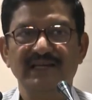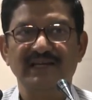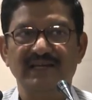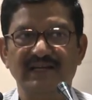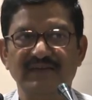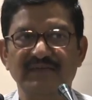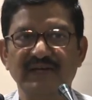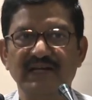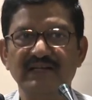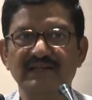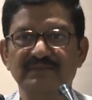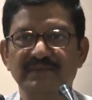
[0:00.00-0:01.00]
uh,
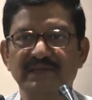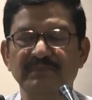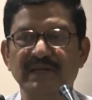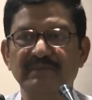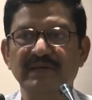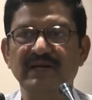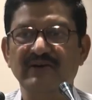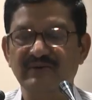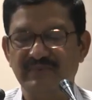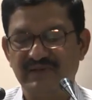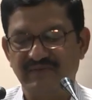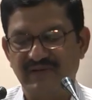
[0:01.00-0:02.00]
difficult, but maybe
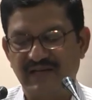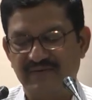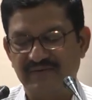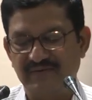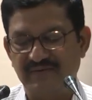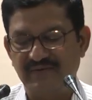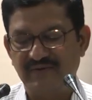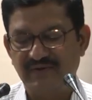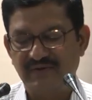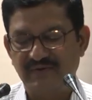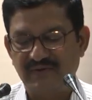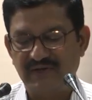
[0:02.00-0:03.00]
government will have to
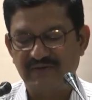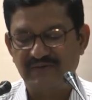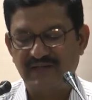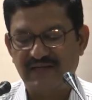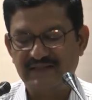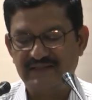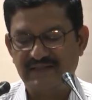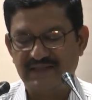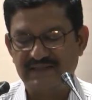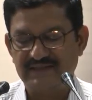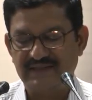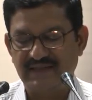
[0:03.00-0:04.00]
look into that
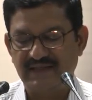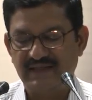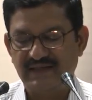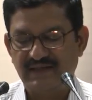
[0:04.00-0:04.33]
and see